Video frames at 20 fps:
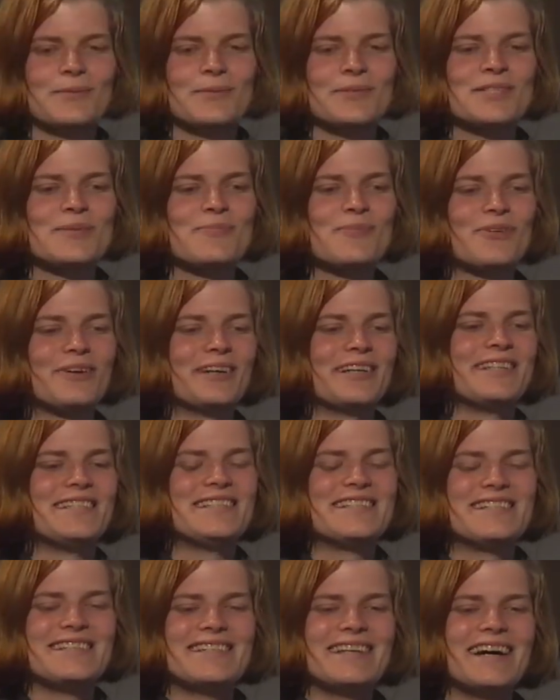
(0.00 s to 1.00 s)
I was
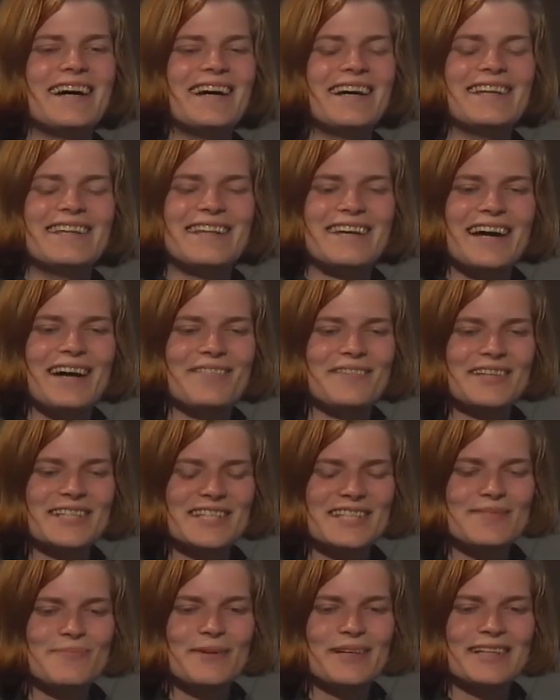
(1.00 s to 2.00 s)
surprised to learn that
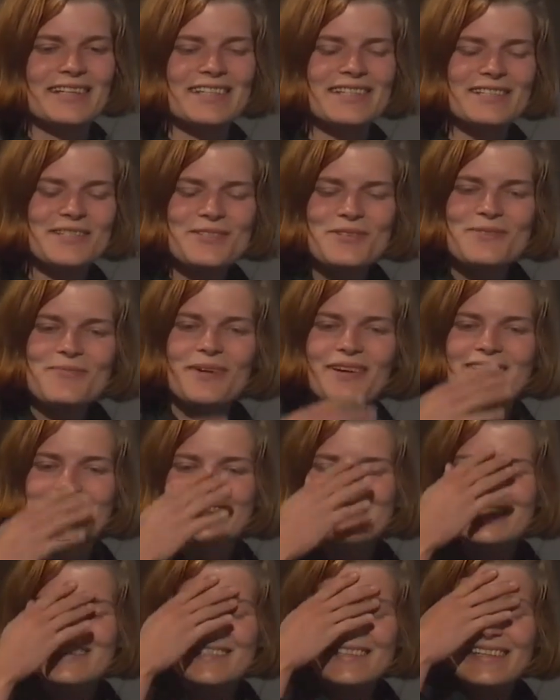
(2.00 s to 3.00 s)
having spent 2
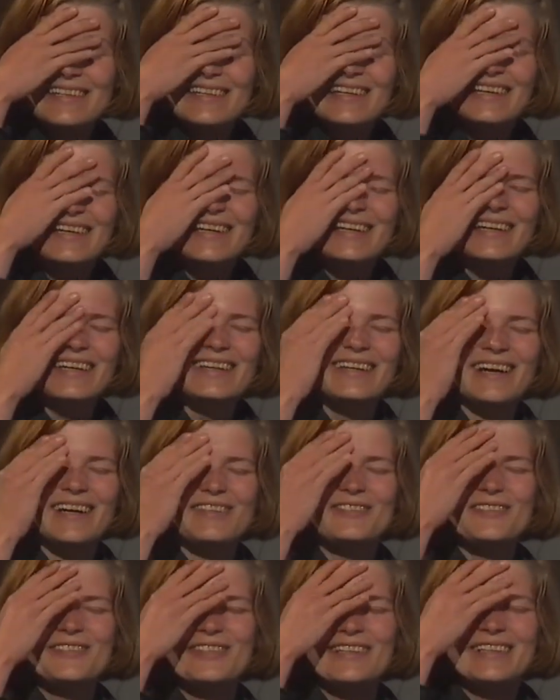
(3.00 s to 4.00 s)
months in
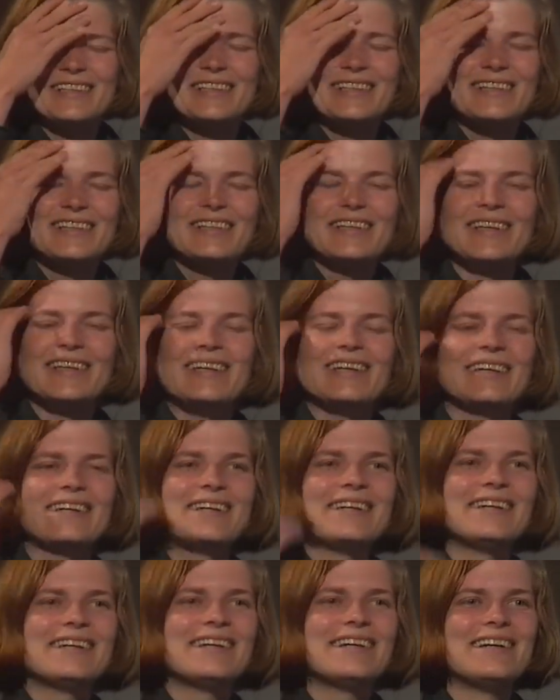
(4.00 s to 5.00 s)
the Andrew Duncan
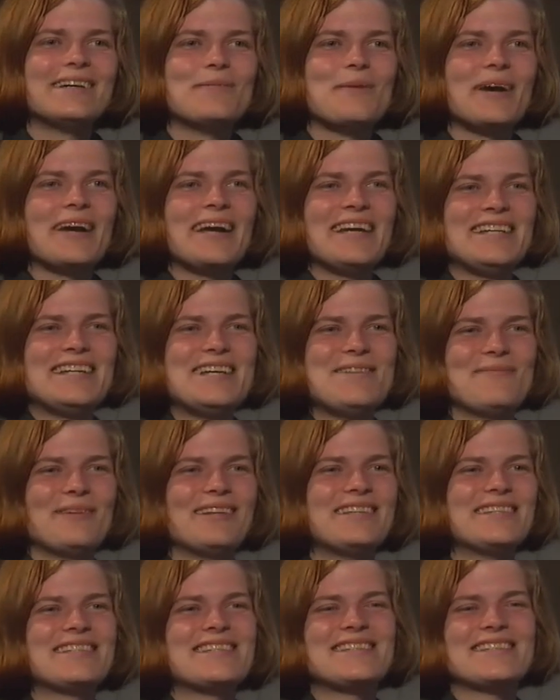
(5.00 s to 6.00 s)
Clinic and about
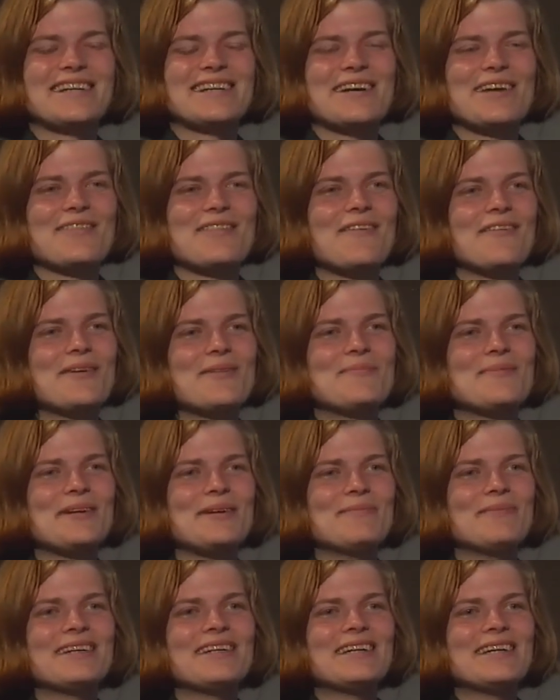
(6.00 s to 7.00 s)
18 months in
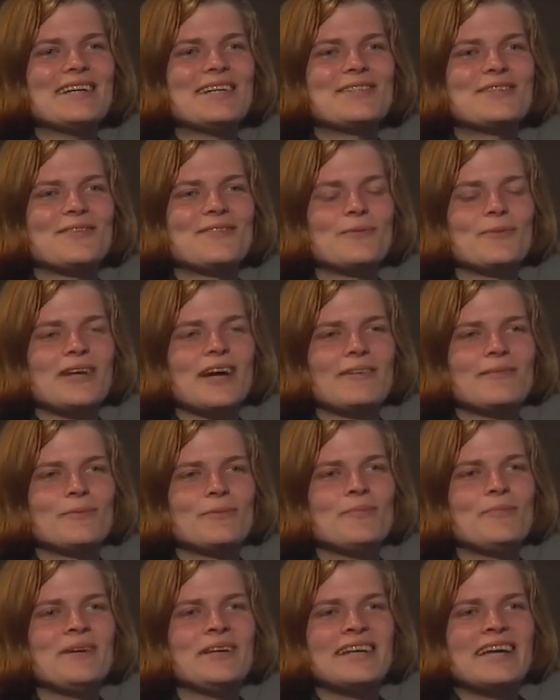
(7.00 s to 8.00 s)
psychotherapy sort of
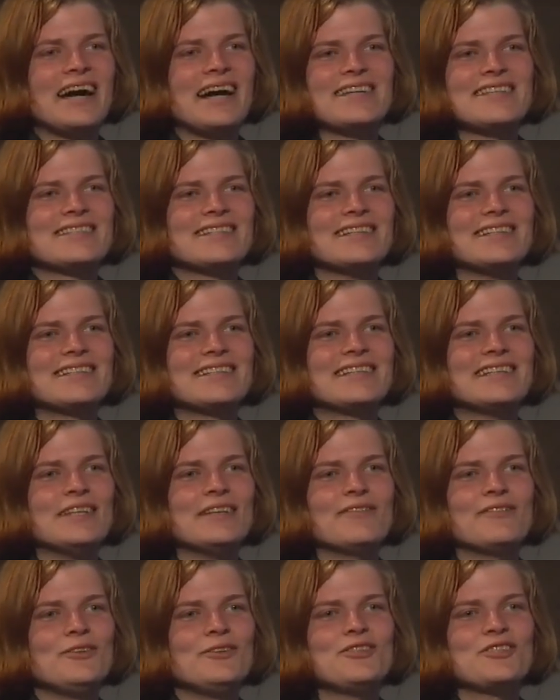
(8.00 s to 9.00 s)
would be an asset
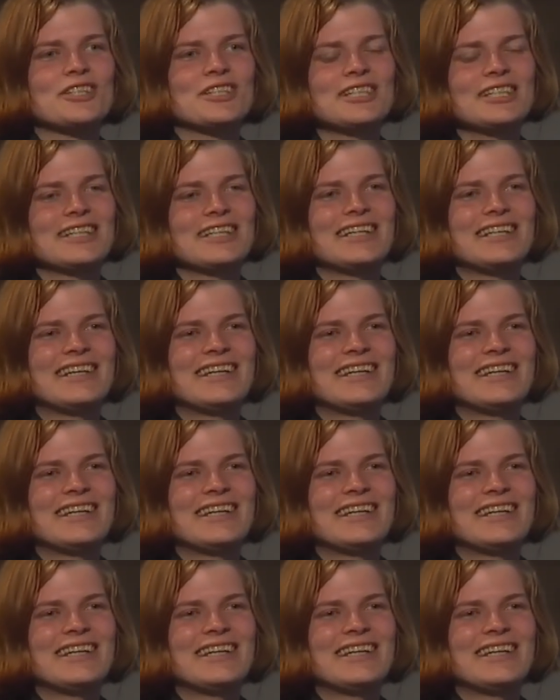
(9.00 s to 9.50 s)
in the future.